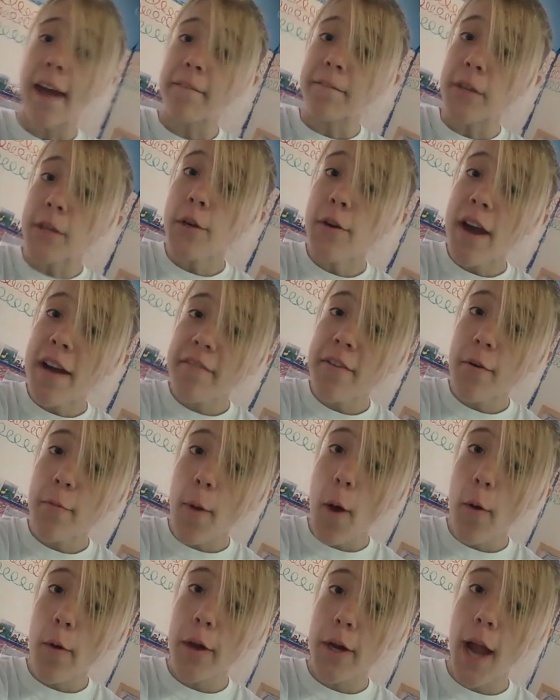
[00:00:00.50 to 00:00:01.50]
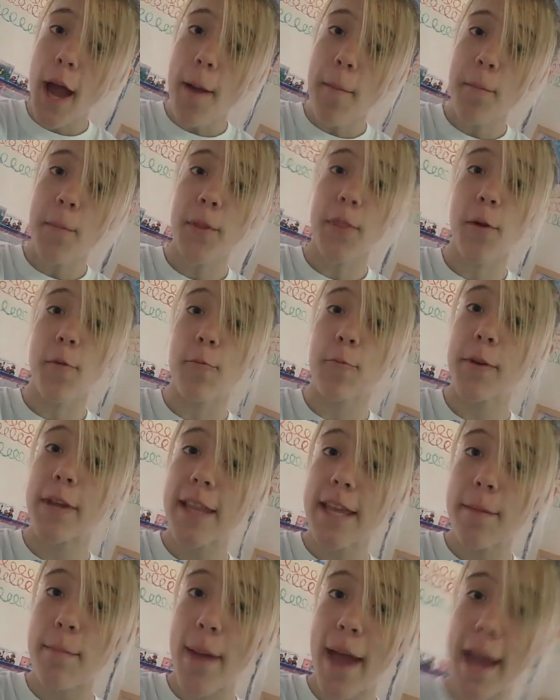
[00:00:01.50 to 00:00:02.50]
Have you ever woken up with a really